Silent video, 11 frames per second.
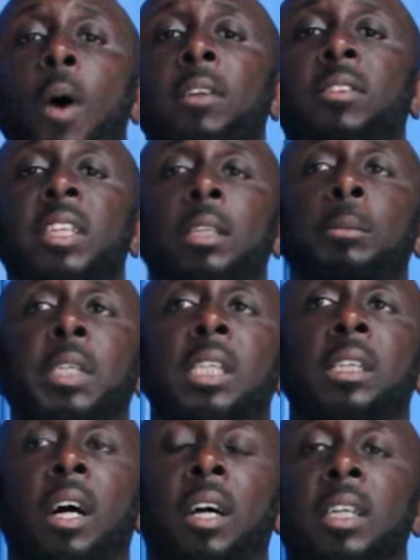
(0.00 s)
Once in the
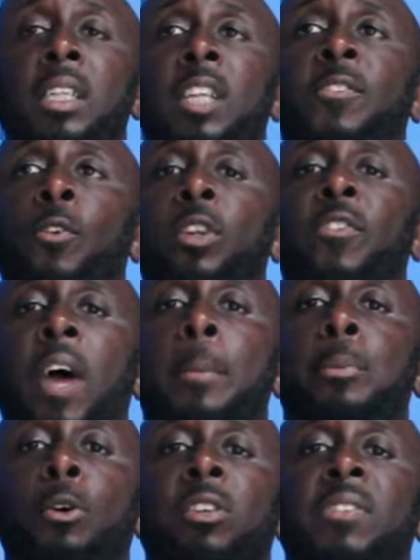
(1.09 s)
Medina, in this
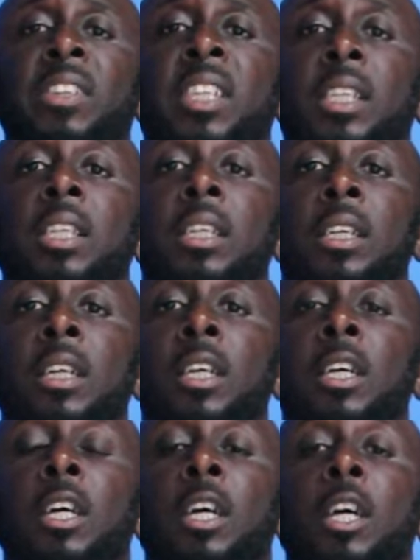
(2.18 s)
fortified portion of the city,
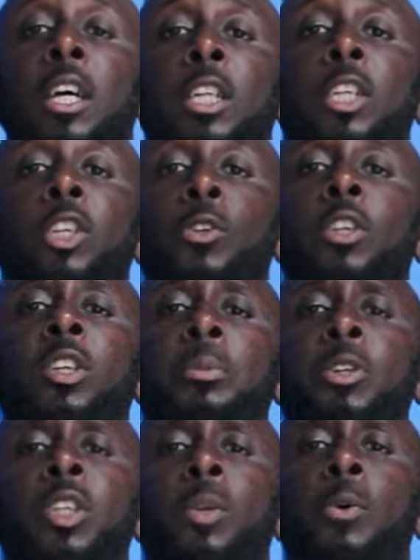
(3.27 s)
the Jewish
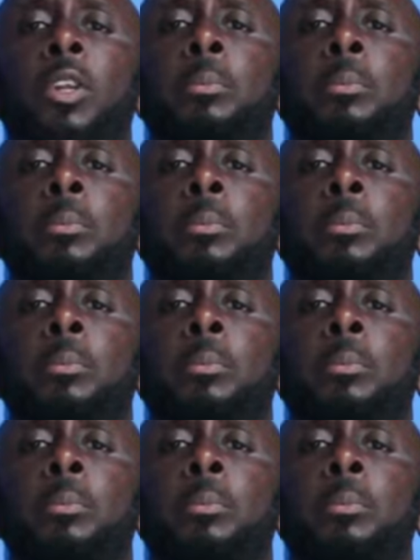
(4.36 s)
community were